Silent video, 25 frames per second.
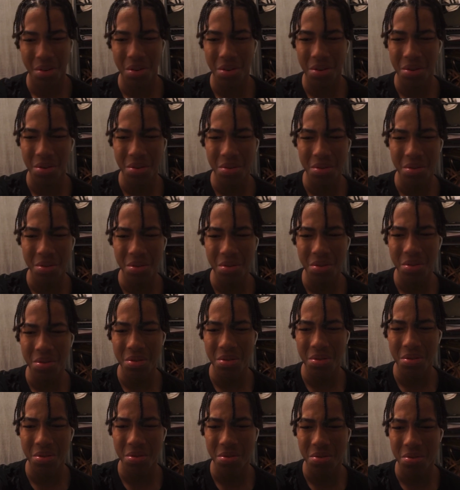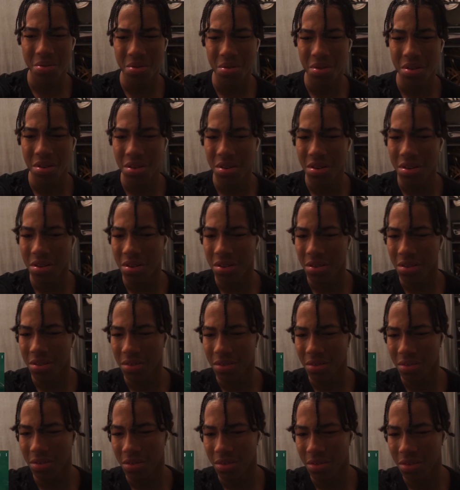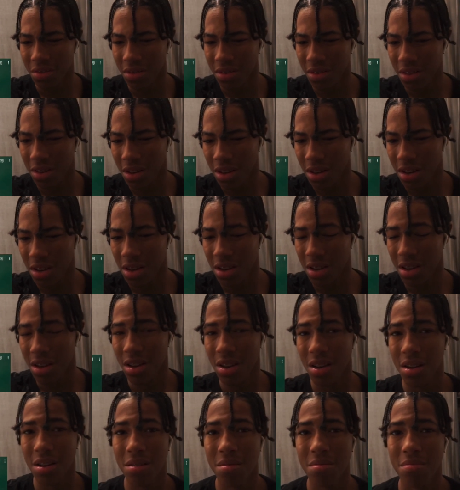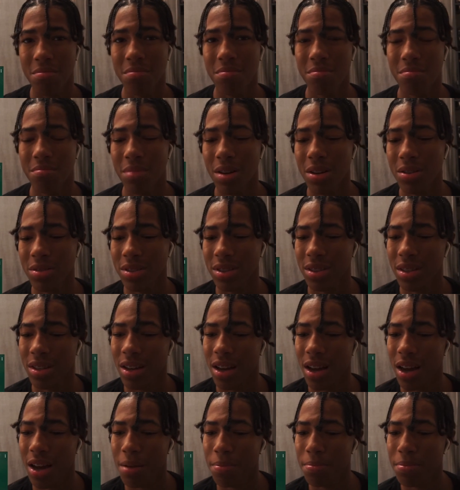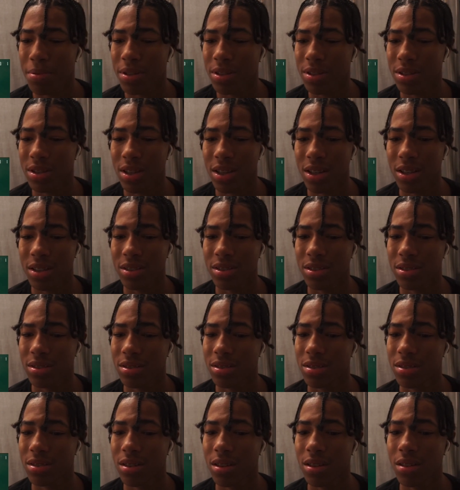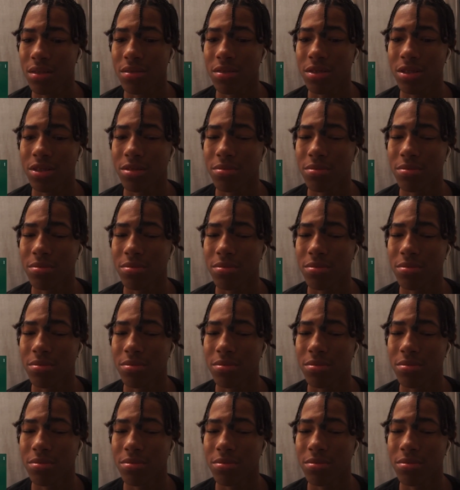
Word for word: Ooh, hold on. Bro said I put that on his